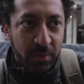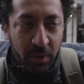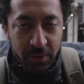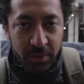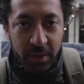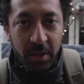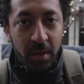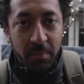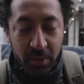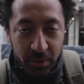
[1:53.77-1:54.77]
We've all seen it
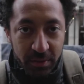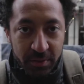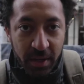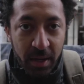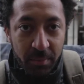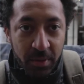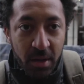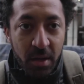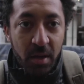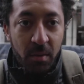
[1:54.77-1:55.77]
a million times.
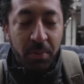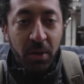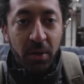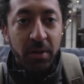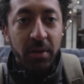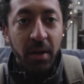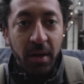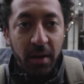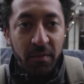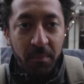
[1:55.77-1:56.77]
Part
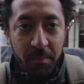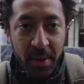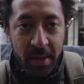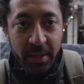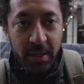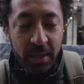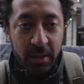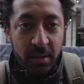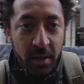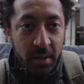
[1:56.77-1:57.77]
of
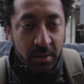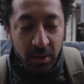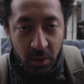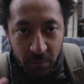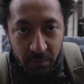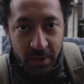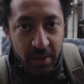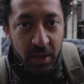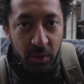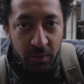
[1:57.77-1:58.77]
making, you know,
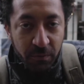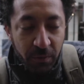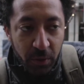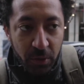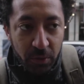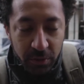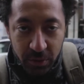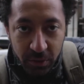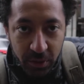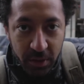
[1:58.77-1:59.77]
video and photos
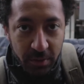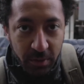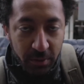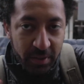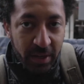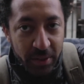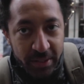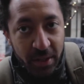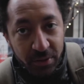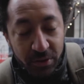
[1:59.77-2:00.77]
look good is they're
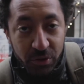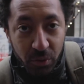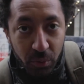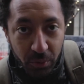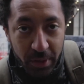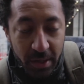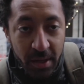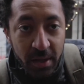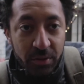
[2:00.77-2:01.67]
telling a story.